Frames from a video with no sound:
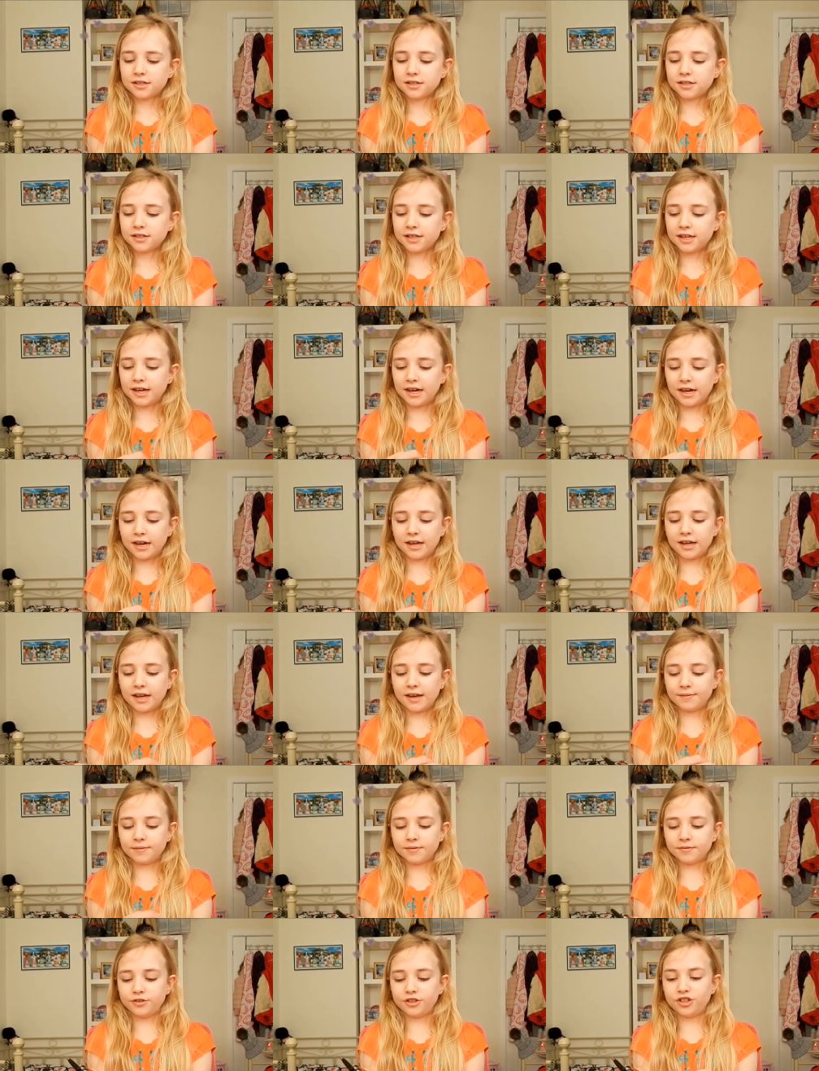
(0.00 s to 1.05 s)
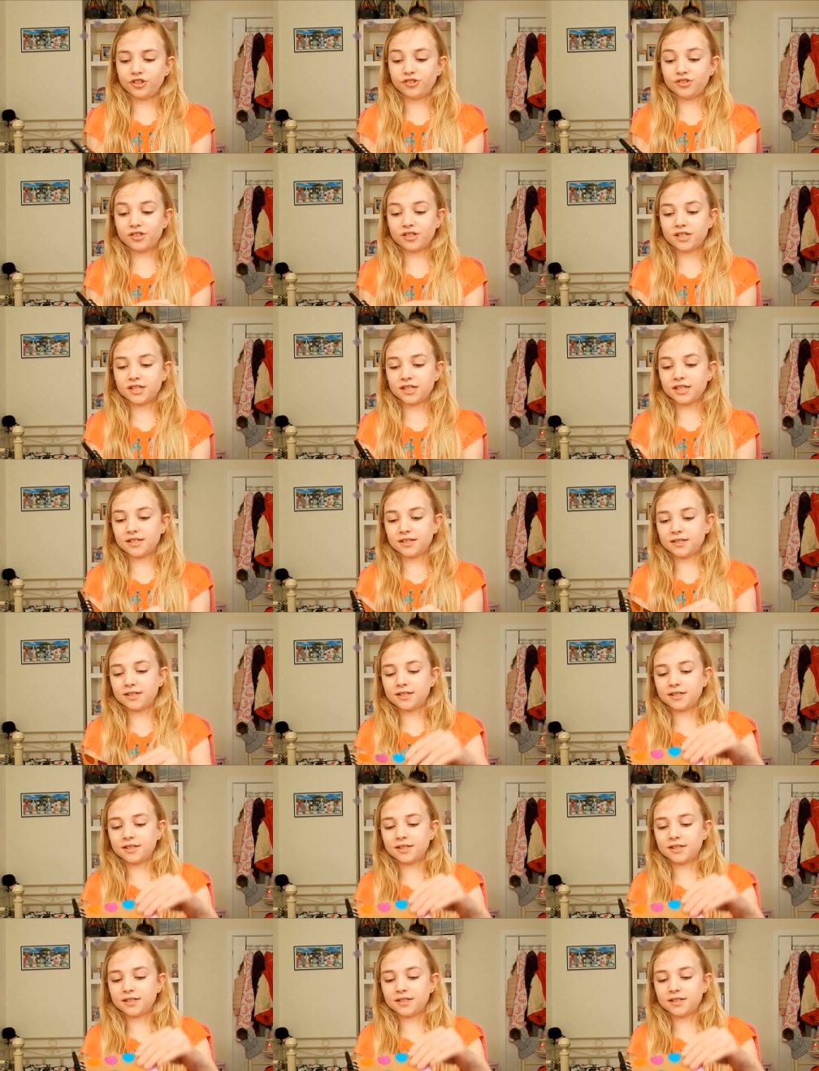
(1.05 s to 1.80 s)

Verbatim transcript: yeah I haven't used it